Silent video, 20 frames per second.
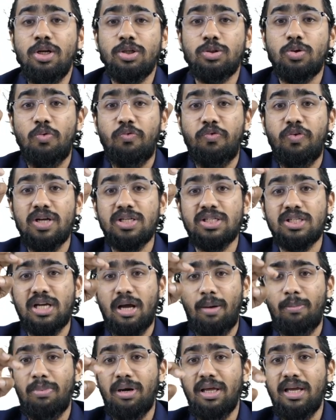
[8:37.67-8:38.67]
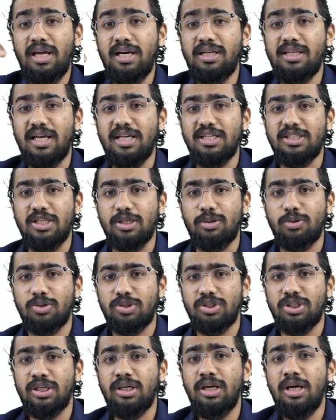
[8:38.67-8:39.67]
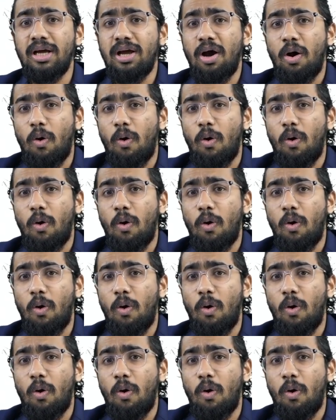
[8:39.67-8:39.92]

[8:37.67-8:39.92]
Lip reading: So first complete the easy question.